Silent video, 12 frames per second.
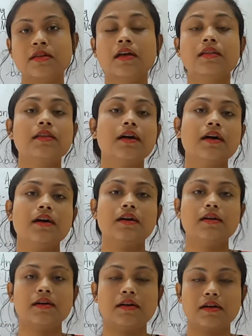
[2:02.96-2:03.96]
the
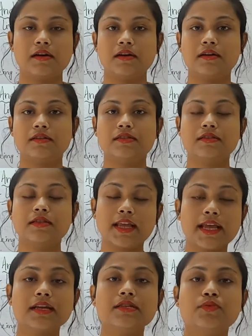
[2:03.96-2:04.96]

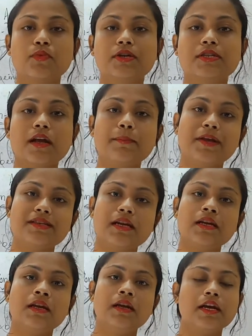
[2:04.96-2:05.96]
things which are present
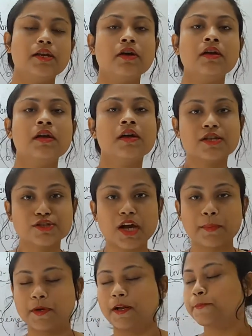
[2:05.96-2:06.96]
in your
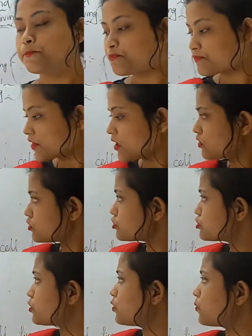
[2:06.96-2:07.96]
chapter.
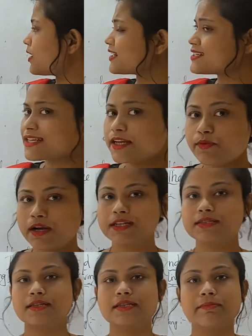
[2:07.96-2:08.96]
So what I said, what is
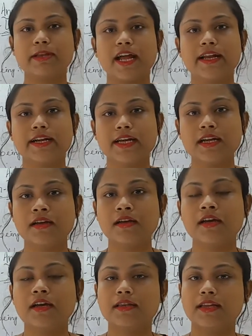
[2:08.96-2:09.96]
the similarity?
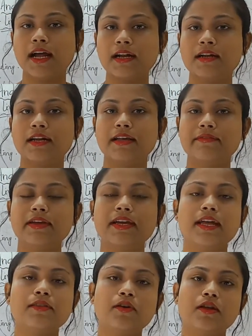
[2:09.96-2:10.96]
That living
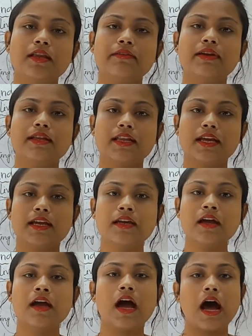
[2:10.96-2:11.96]
and non-living thing
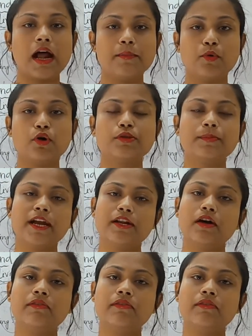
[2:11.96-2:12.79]
are both made of